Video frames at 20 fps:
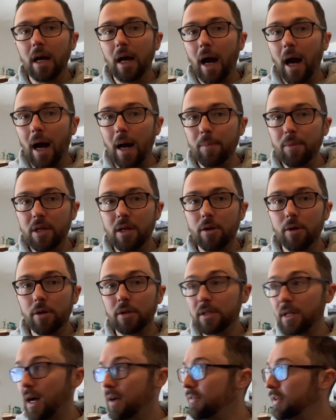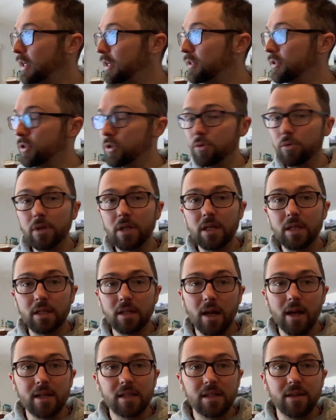I'm here diving into the
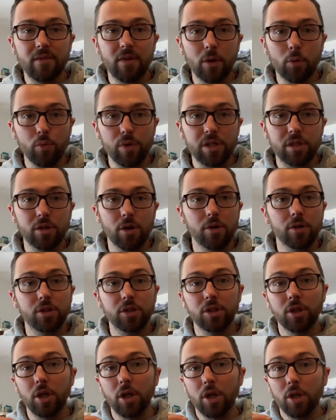scientific research,